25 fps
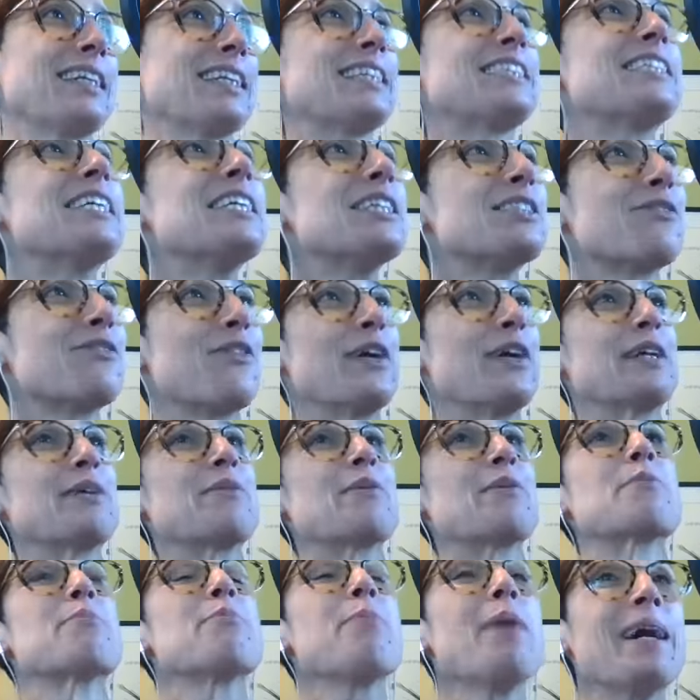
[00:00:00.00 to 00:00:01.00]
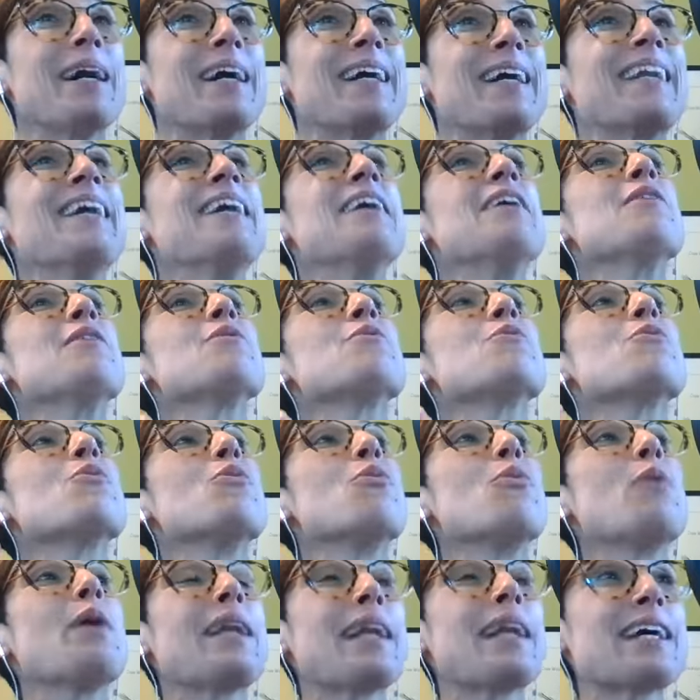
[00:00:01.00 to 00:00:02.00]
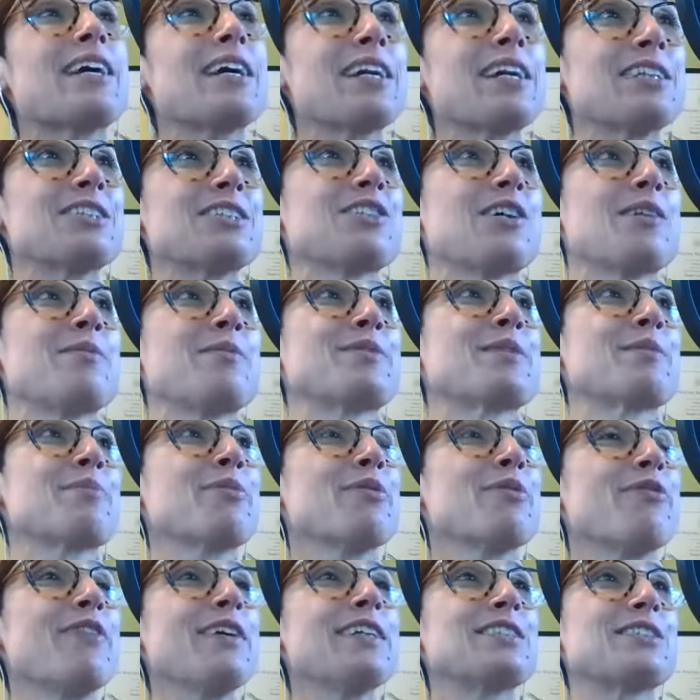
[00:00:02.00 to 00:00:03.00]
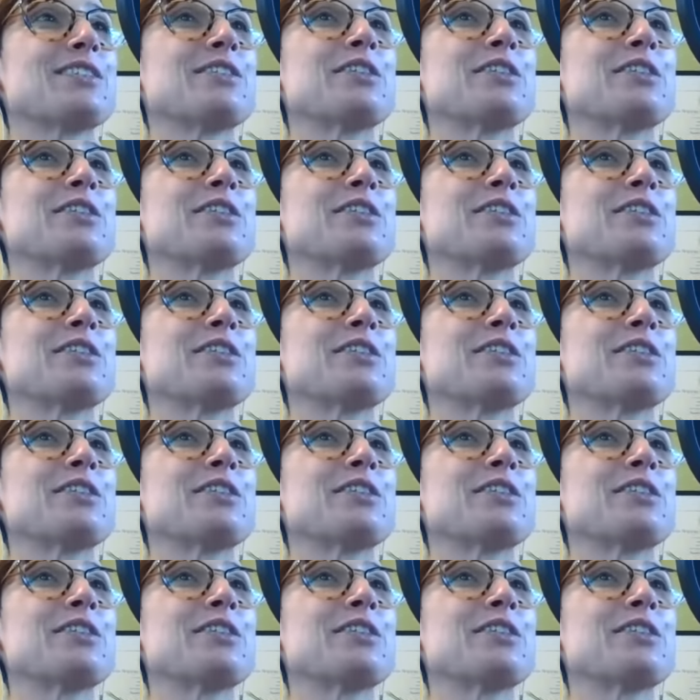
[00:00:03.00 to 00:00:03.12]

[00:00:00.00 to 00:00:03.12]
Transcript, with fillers: this is for anyone, but when I got a job as a professor,